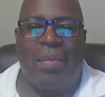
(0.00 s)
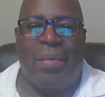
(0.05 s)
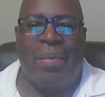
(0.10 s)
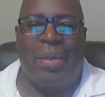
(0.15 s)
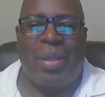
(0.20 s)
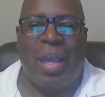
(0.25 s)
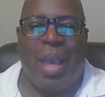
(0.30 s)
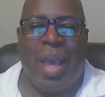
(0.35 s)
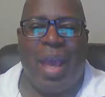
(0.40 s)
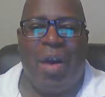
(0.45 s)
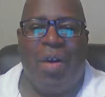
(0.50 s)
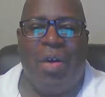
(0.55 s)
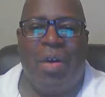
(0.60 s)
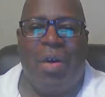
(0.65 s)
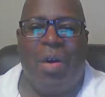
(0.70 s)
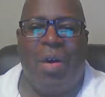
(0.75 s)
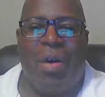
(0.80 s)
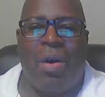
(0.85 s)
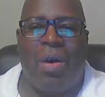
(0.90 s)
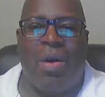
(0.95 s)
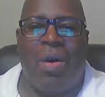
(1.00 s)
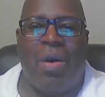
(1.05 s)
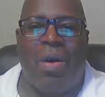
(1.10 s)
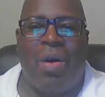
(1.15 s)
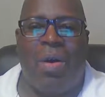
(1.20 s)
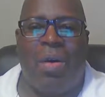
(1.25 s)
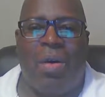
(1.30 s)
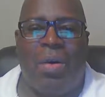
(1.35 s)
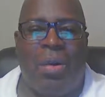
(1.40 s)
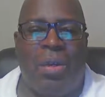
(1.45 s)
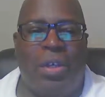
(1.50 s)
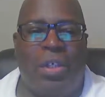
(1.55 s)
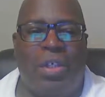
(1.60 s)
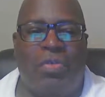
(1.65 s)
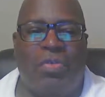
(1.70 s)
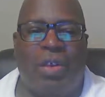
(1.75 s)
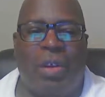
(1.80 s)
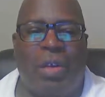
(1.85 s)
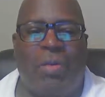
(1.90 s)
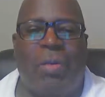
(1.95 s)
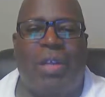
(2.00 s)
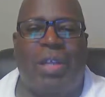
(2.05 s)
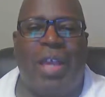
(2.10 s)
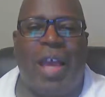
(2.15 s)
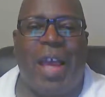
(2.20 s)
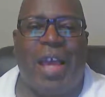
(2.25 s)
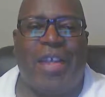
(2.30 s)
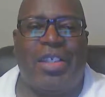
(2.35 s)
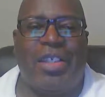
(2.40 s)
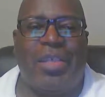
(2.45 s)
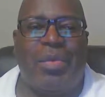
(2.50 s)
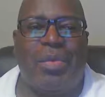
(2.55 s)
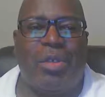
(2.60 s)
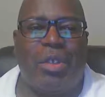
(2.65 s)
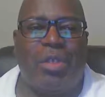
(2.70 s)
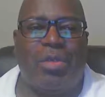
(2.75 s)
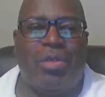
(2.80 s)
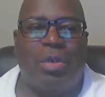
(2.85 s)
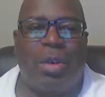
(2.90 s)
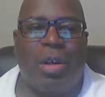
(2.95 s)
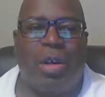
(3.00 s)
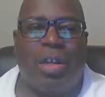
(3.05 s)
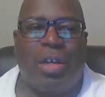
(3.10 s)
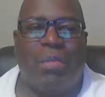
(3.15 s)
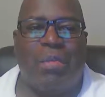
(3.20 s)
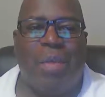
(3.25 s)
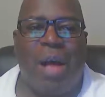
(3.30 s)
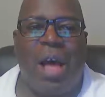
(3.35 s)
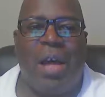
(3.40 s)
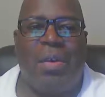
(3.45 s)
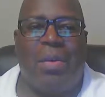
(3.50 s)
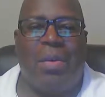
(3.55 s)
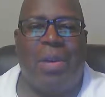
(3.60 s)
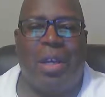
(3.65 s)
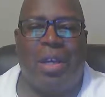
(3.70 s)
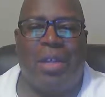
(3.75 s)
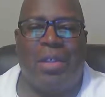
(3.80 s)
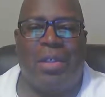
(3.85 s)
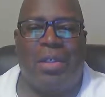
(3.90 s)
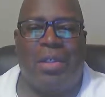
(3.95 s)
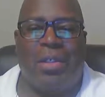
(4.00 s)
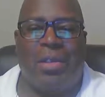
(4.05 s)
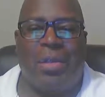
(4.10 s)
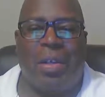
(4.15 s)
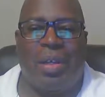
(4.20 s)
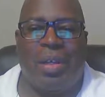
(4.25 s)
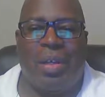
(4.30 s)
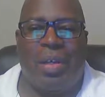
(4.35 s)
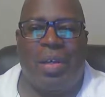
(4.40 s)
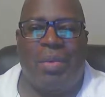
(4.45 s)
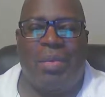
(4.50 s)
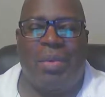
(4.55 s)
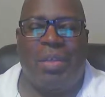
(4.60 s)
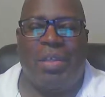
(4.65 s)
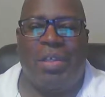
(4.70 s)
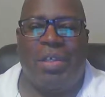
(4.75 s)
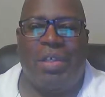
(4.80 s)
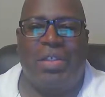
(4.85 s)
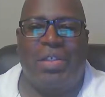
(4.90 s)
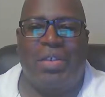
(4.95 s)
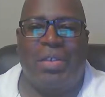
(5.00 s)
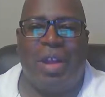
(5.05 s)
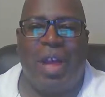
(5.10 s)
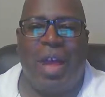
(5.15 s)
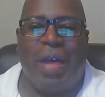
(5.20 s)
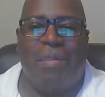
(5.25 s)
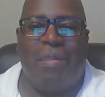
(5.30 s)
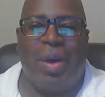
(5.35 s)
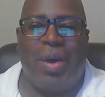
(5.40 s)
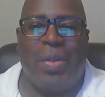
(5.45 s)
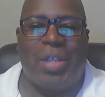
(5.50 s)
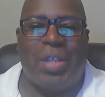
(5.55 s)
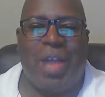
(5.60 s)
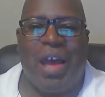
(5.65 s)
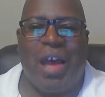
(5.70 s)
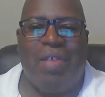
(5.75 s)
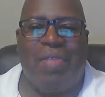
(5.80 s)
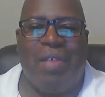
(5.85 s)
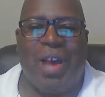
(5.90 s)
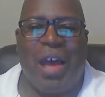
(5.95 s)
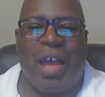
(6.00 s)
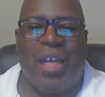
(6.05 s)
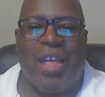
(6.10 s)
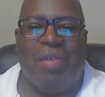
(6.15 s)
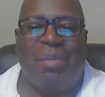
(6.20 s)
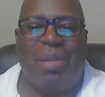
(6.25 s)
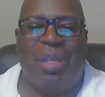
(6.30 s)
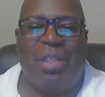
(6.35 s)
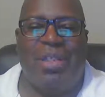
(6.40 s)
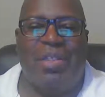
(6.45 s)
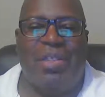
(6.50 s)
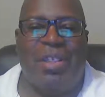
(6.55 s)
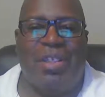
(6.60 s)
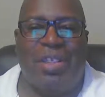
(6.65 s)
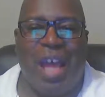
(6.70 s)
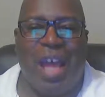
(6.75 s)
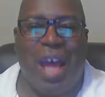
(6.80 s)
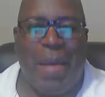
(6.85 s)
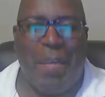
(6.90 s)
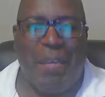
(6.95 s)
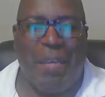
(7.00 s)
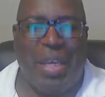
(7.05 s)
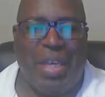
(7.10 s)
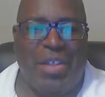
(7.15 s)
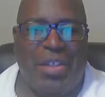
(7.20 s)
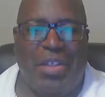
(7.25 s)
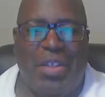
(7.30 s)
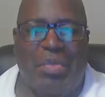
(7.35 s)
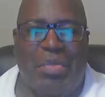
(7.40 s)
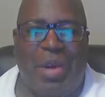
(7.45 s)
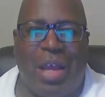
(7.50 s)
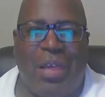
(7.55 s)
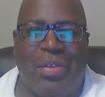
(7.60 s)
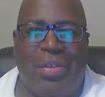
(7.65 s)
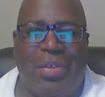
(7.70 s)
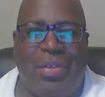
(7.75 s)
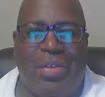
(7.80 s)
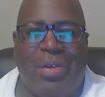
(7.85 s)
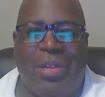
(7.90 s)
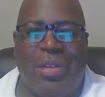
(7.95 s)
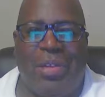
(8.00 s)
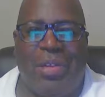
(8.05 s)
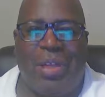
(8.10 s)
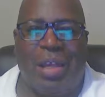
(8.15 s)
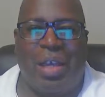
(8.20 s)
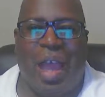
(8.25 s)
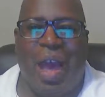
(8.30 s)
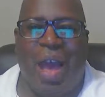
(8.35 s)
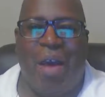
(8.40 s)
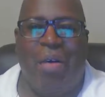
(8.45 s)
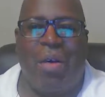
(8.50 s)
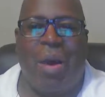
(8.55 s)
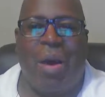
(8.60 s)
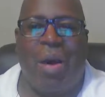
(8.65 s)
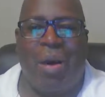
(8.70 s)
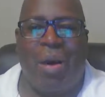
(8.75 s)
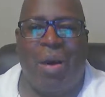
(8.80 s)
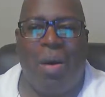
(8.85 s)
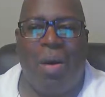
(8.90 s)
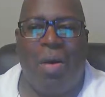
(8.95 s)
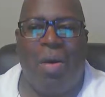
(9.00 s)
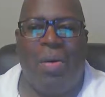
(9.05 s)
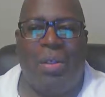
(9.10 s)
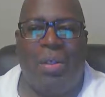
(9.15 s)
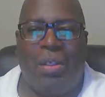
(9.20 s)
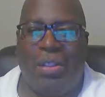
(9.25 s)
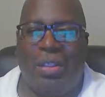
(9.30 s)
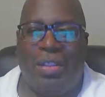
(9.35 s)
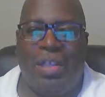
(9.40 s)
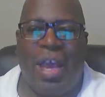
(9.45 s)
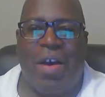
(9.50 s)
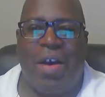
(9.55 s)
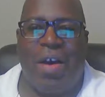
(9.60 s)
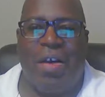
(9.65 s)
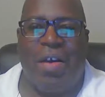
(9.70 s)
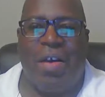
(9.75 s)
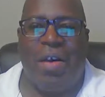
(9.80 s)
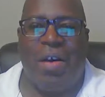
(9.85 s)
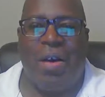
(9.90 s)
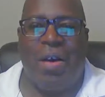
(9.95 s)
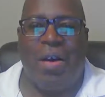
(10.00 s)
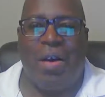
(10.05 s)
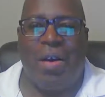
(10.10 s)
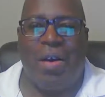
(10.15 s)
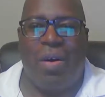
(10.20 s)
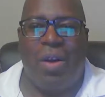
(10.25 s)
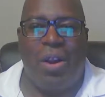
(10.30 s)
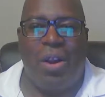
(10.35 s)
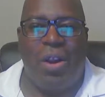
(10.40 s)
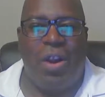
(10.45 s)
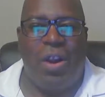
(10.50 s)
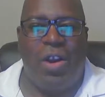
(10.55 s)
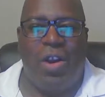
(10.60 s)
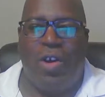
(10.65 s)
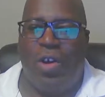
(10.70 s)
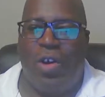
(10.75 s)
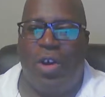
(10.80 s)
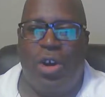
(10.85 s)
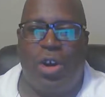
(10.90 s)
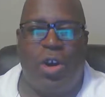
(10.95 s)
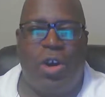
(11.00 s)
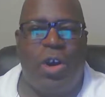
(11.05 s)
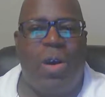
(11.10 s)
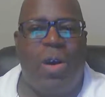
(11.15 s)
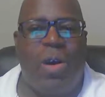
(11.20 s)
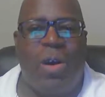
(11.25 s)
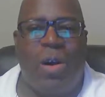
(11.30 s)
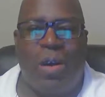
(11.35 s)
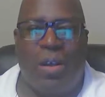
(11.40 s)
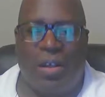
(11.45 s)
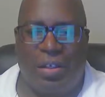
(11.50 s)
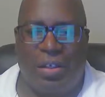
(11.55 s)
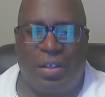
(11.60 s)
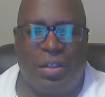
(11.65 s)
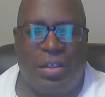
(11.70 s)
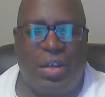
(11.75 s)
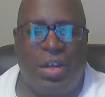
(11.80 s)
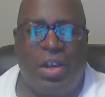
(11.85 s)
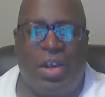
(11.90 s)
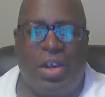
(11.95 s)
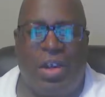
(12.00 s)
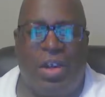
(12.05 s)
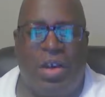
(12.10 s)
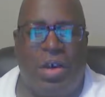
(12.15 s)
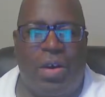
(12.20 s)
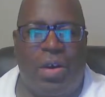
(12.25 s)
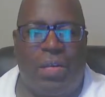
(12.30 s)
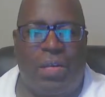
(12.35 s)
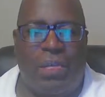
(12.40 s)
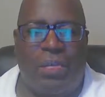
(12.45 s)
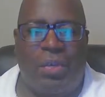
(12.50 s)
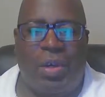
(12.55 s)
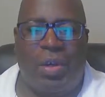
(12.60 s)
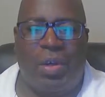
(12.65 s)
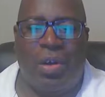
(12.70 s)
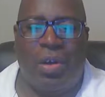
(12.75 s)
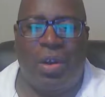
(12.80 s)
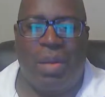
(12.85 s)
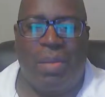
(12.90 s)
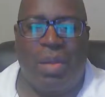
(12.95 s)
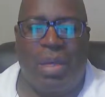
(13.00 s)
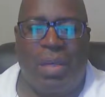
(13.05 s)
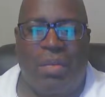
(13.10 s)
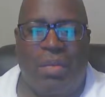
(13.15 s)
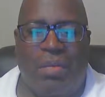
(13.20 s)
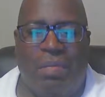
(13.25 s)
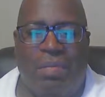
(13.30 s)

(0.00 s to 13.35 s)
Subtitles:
Alcohol is very relaxing when drunk in moderation, but these are not multivitamins. It's not bean sprouts or anything. Alcohol is alcohol. Liquor is liquor. You know what I mean?